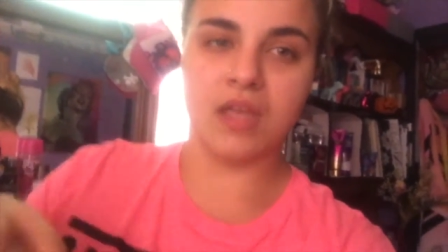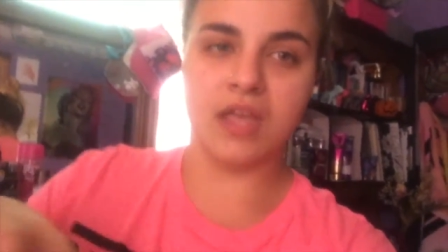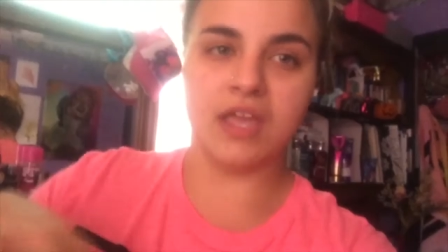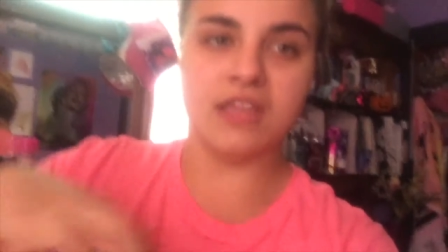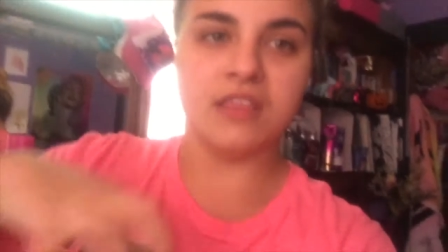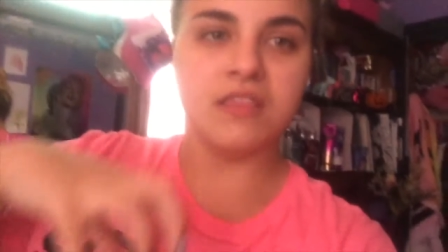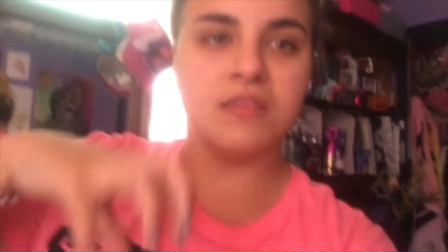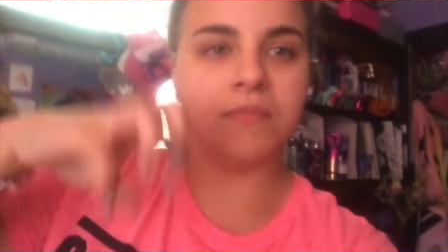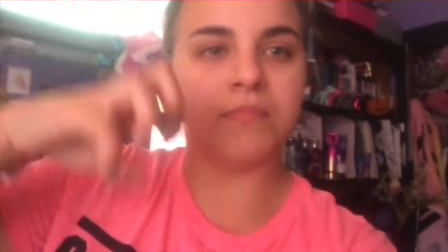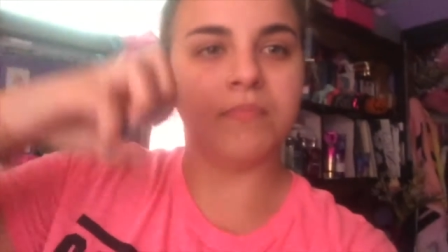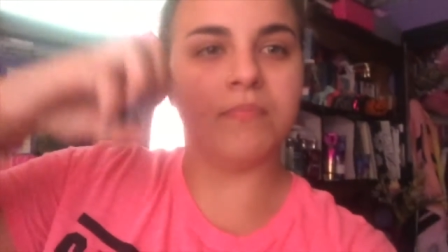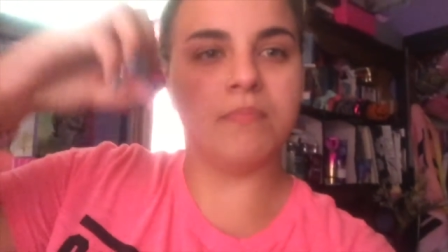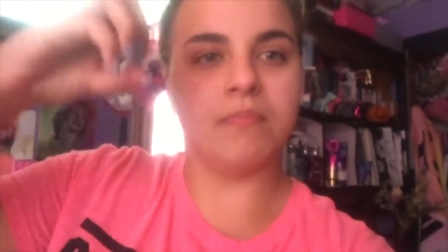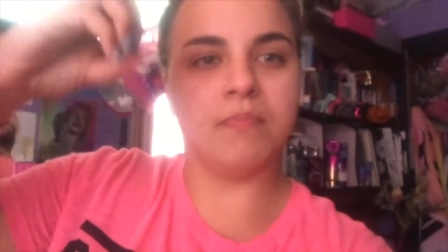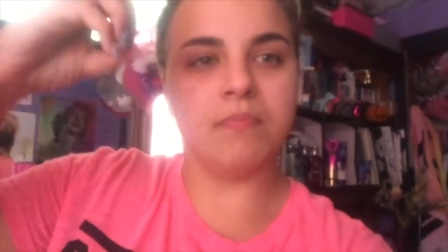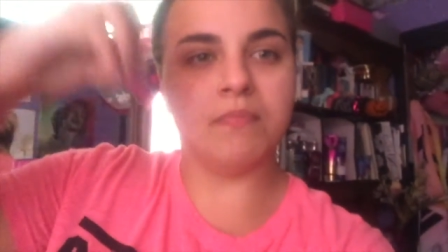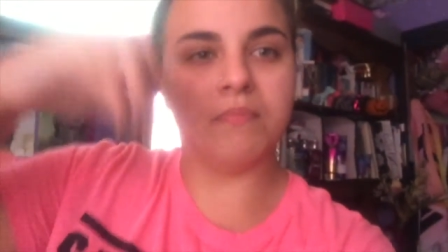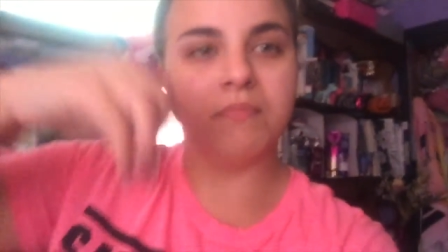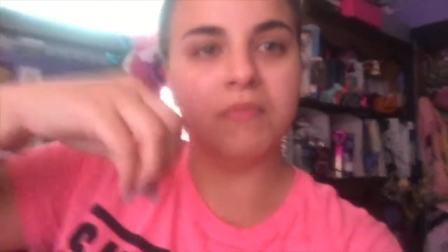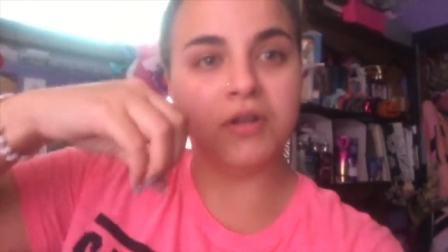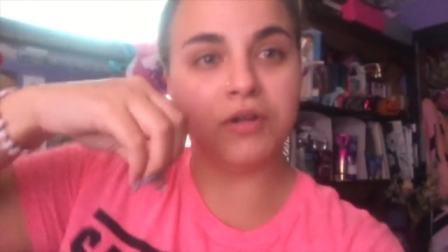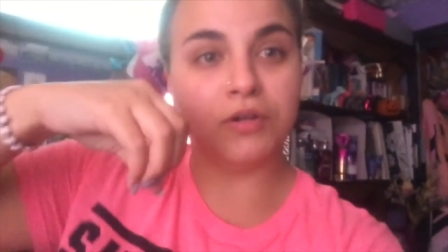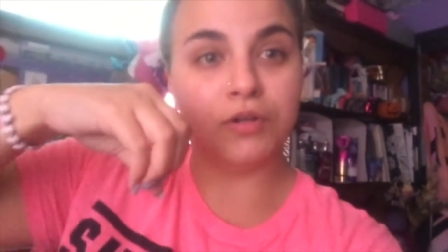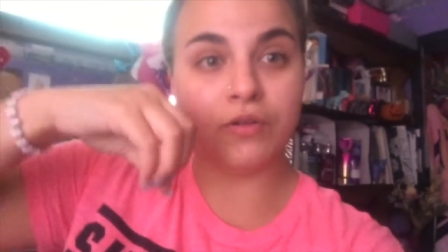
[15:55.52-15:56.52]
in the
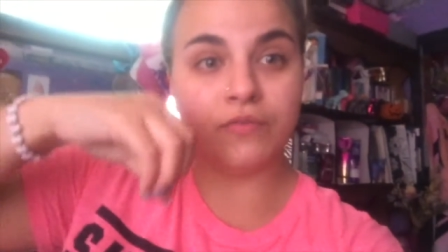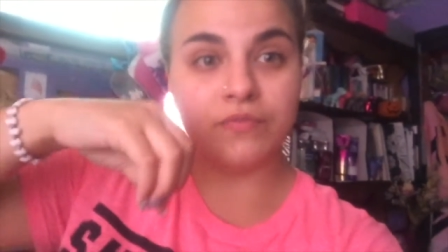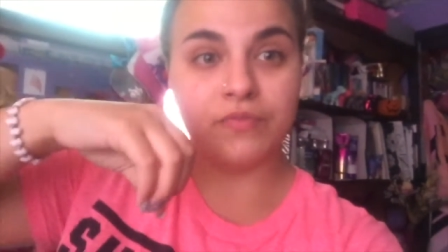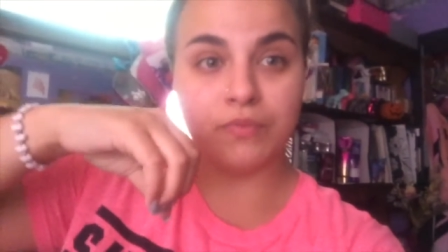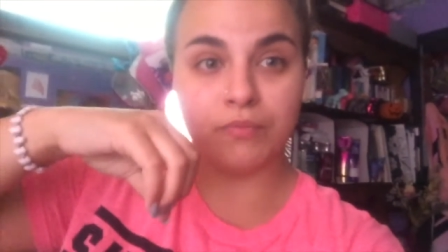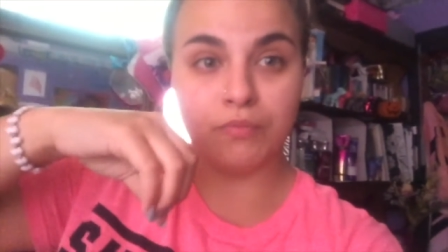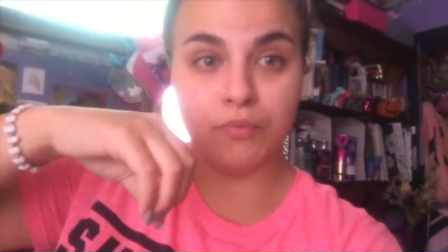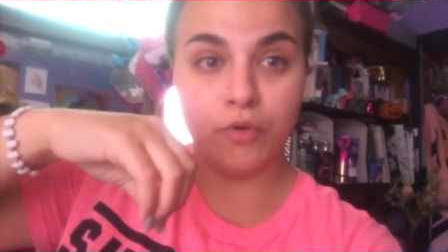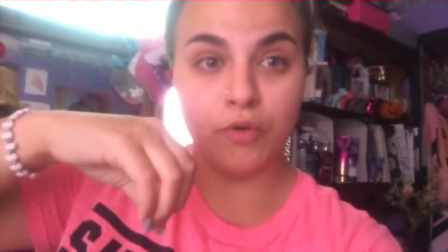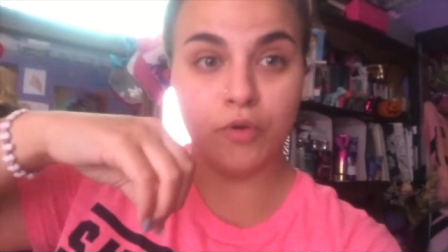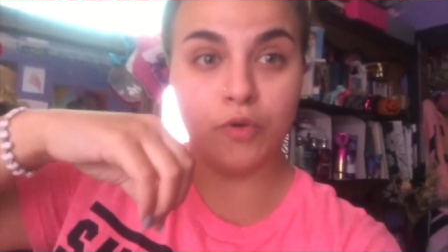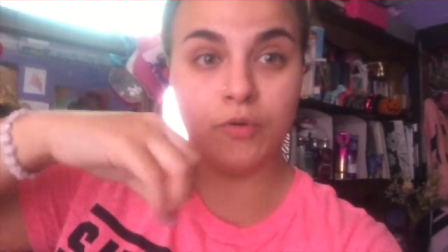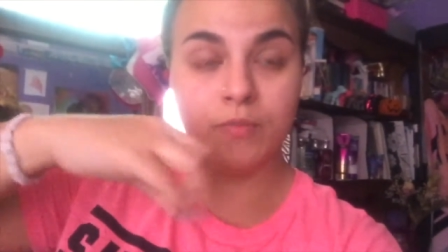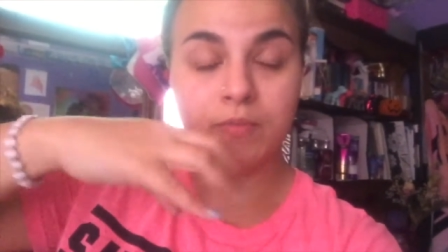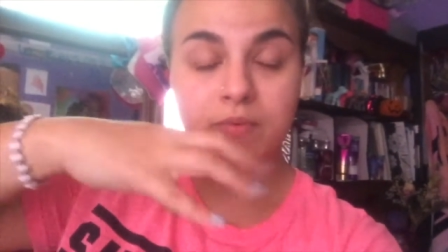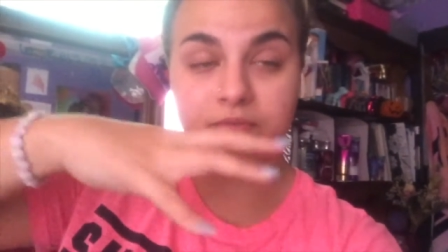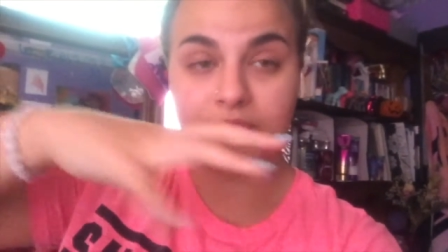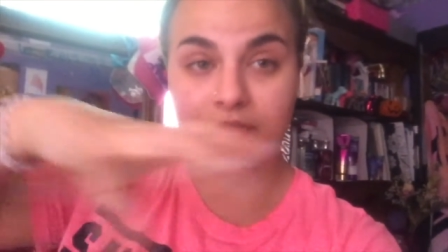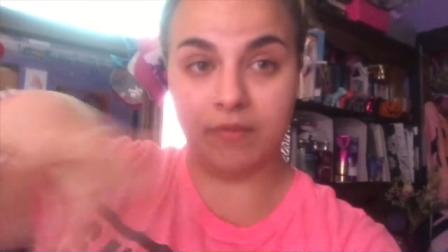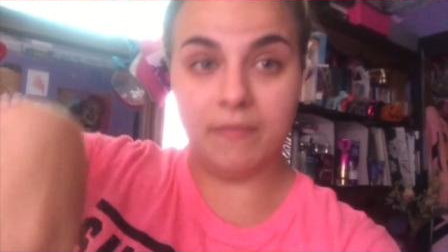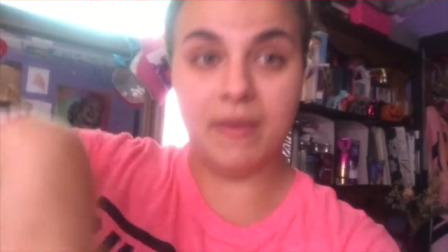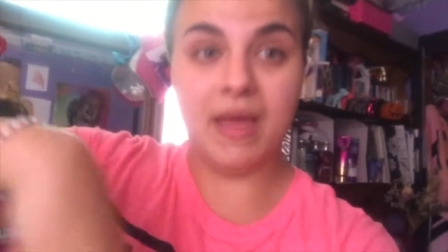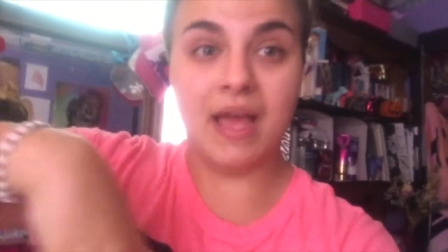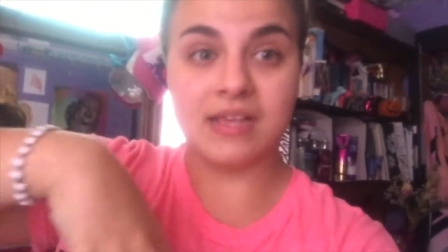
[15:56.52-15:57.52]
middle of the room
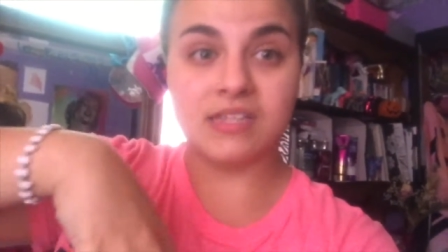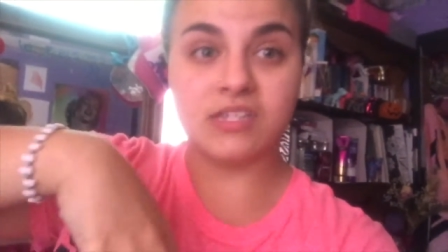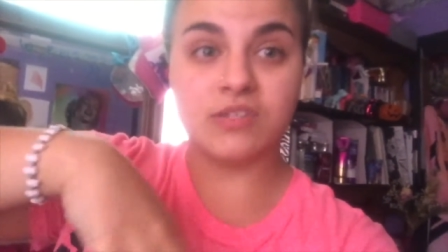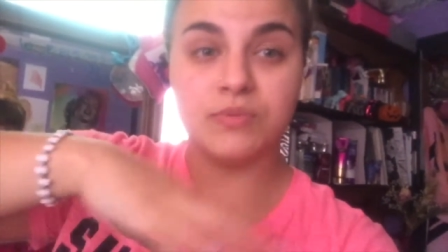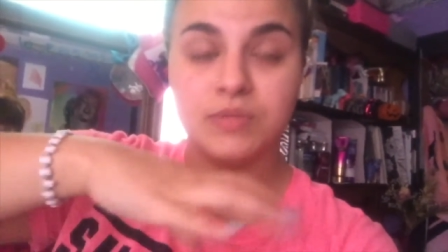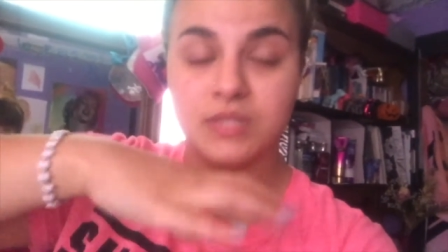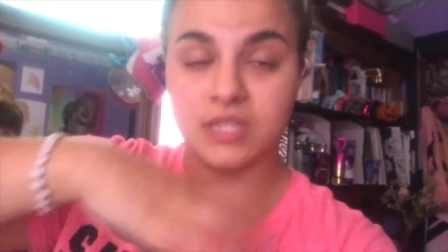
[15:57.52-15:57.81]
of the mess